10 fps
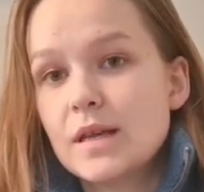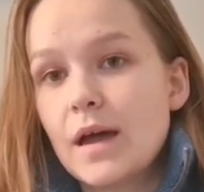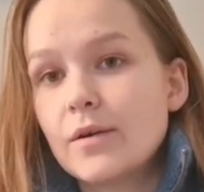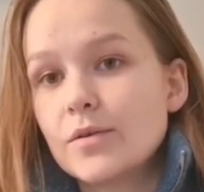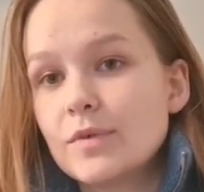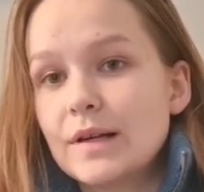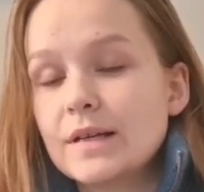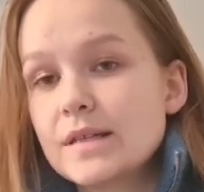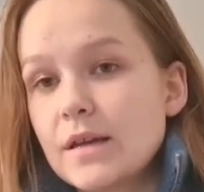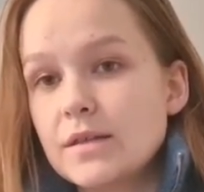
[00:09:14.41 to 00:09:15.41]
I got really
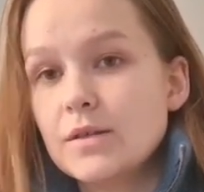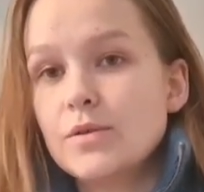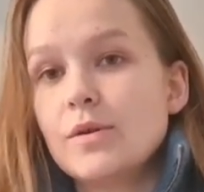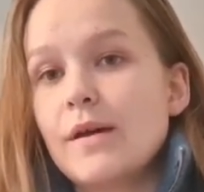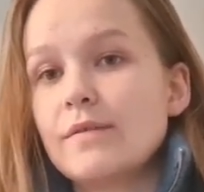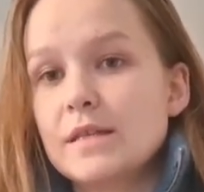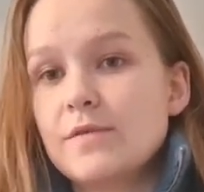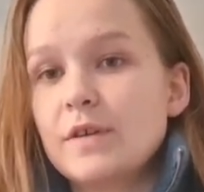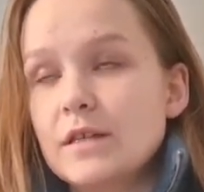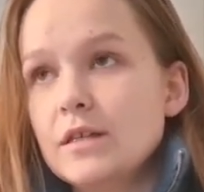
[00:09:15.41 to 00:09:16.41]
excited to have this
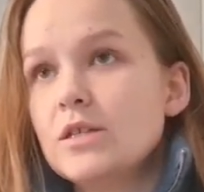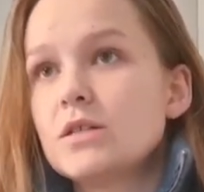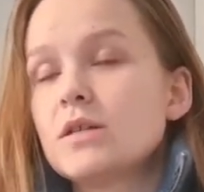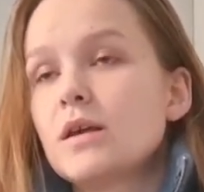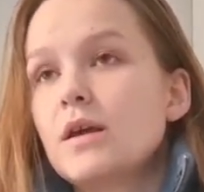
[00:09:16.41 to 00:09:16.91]
finished.